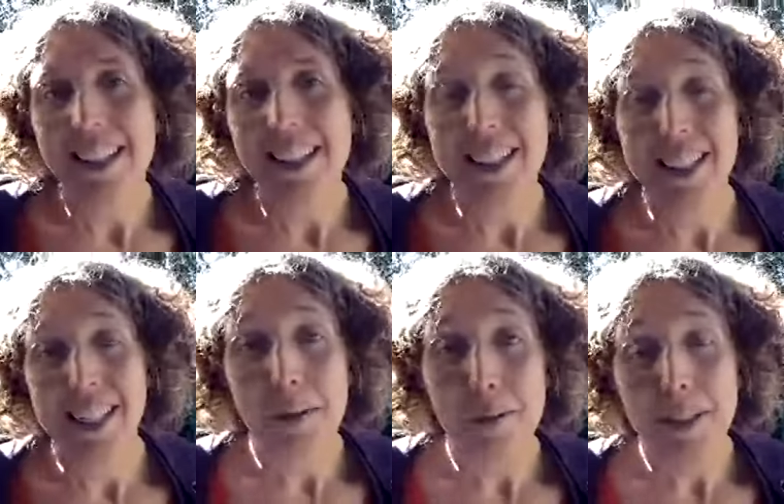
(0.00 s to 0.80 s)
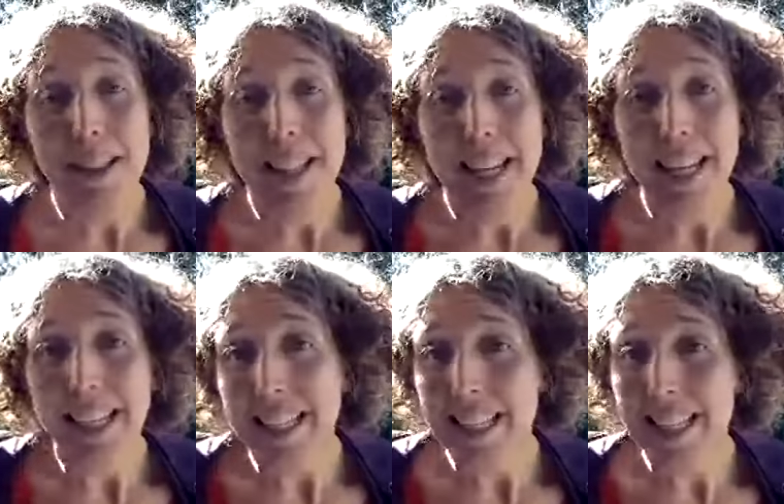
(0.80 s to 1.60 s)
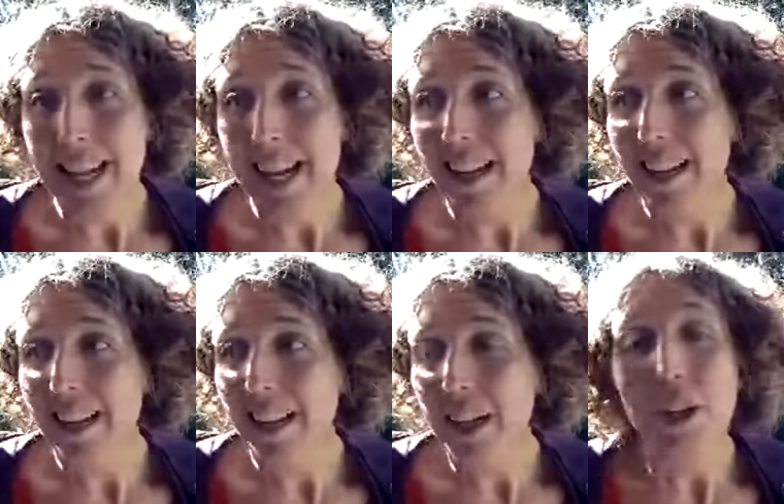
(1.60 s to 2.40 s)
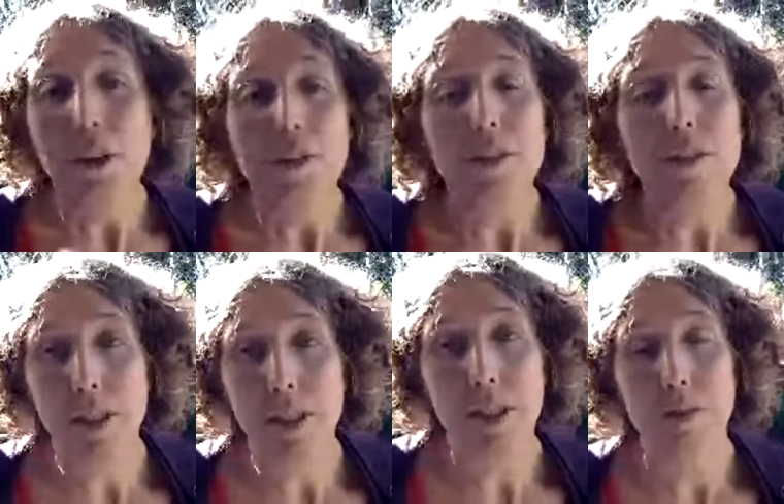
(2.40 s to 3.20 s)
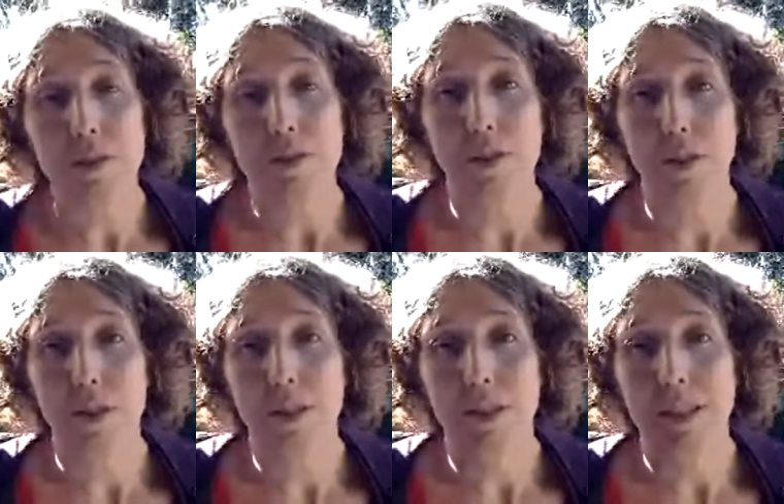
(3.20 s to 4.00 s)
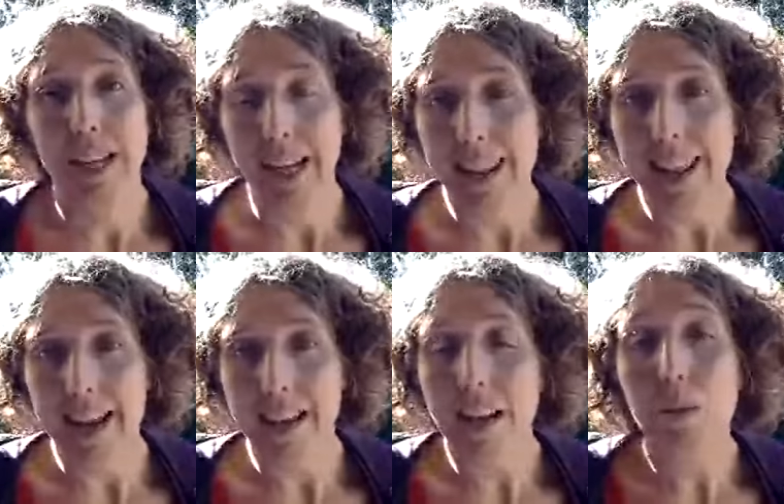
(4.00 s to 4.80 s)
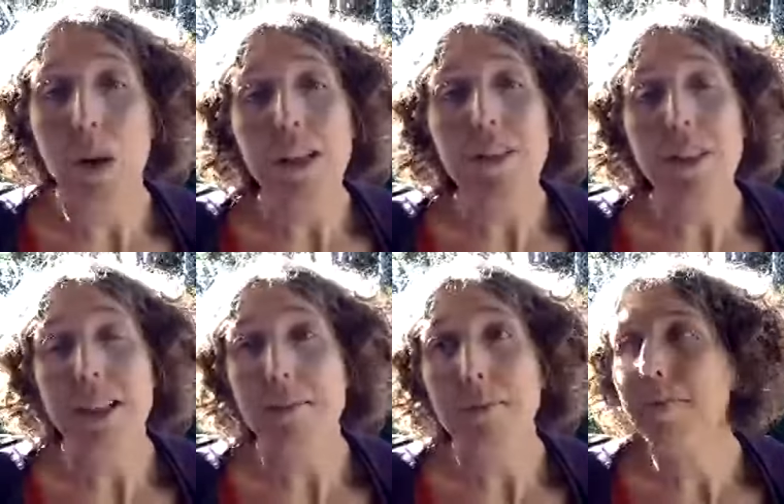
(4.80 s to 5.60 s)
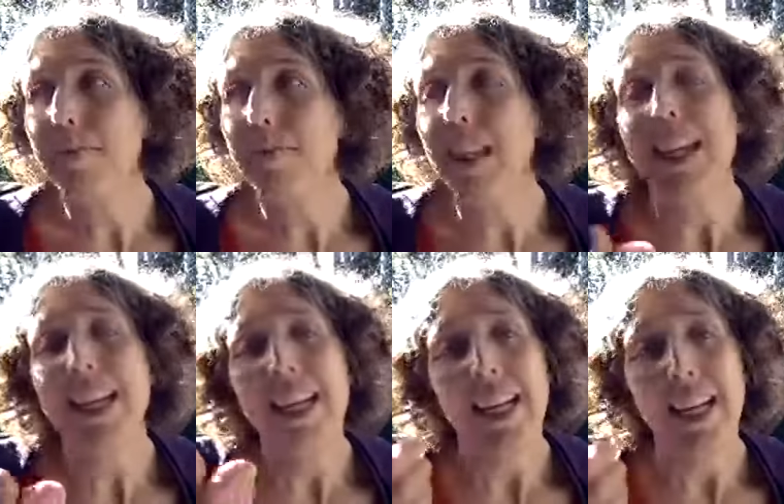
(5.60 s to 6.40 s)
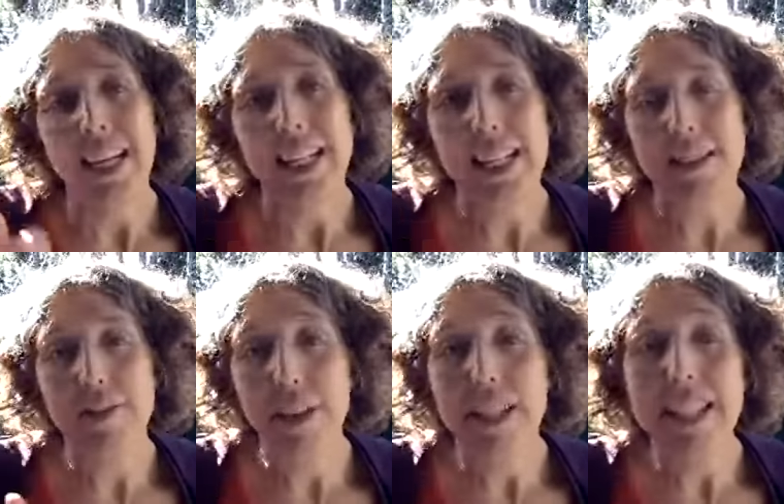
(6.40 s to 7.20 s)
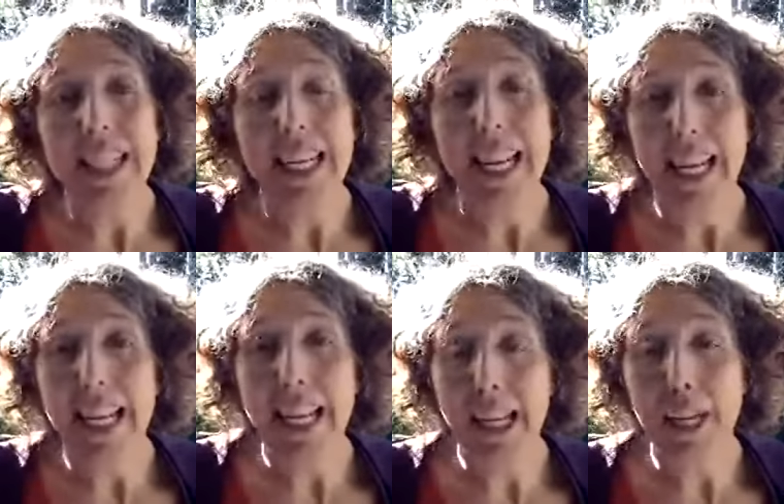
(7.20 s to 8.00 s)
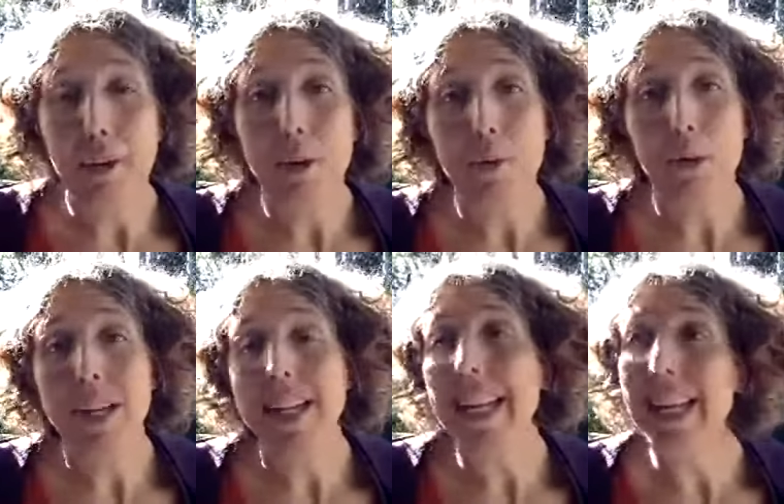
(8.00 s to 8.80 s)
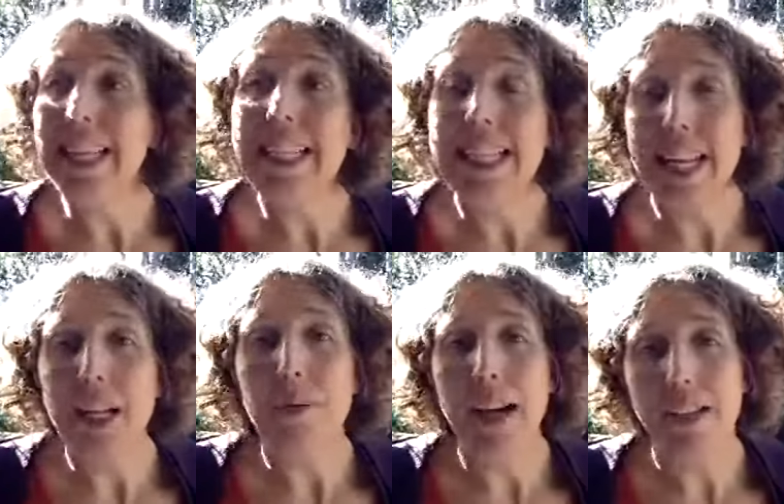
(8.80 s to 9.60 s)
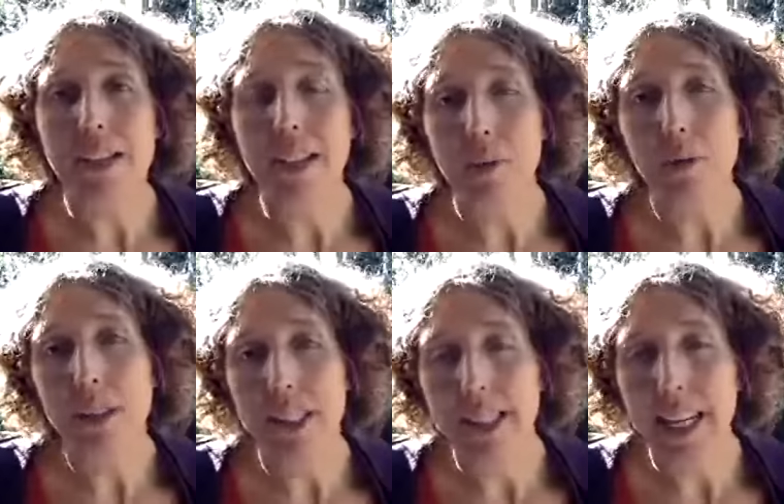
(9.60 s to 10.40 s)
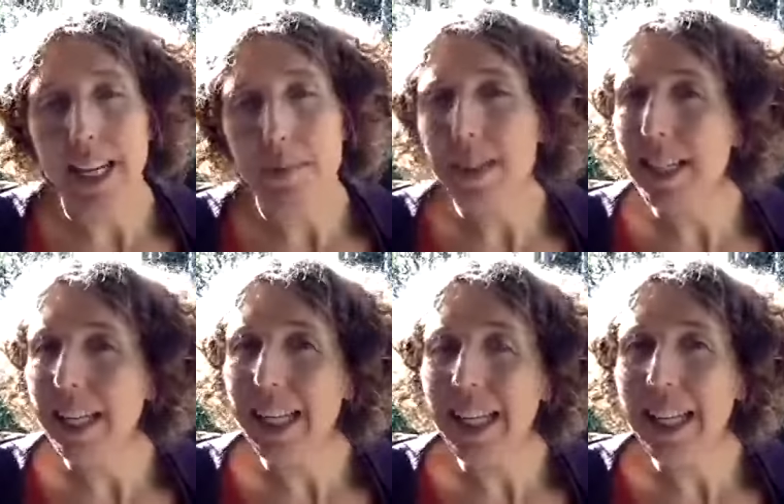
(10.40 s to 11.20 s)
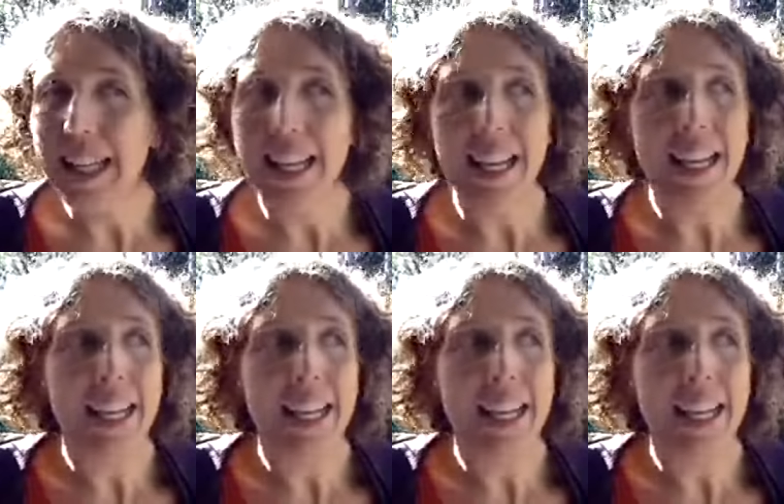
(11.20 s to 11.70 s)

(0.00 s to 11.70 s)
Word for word: there's a couple of things that you're responsible for in that. And one of them is firstly getting clear on what it is that you actually want and need, particularly